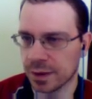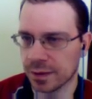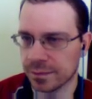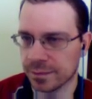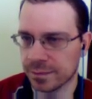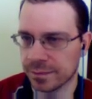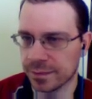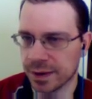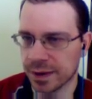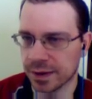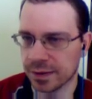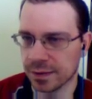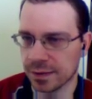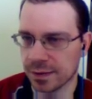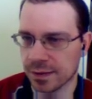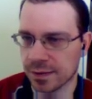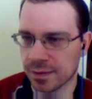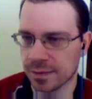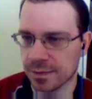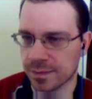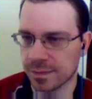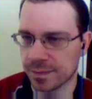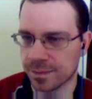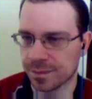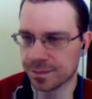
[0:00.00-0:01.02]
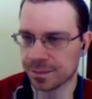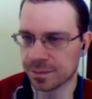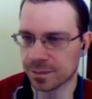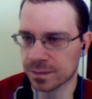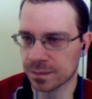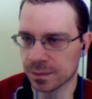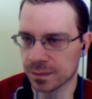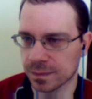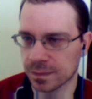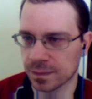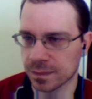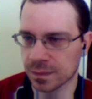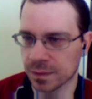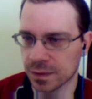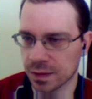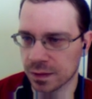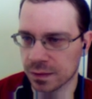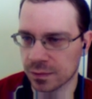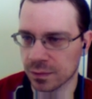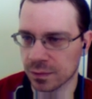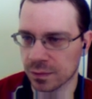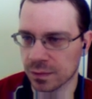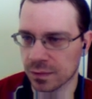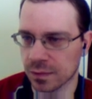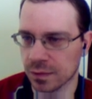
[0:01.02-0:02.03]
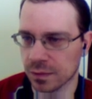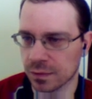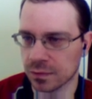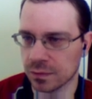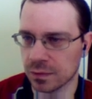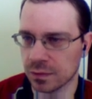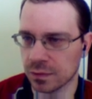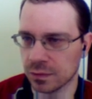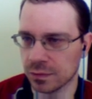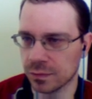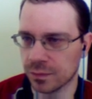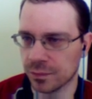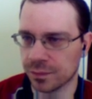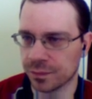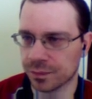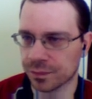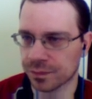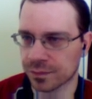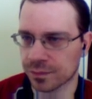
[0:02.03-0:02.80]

my friends. This was not good.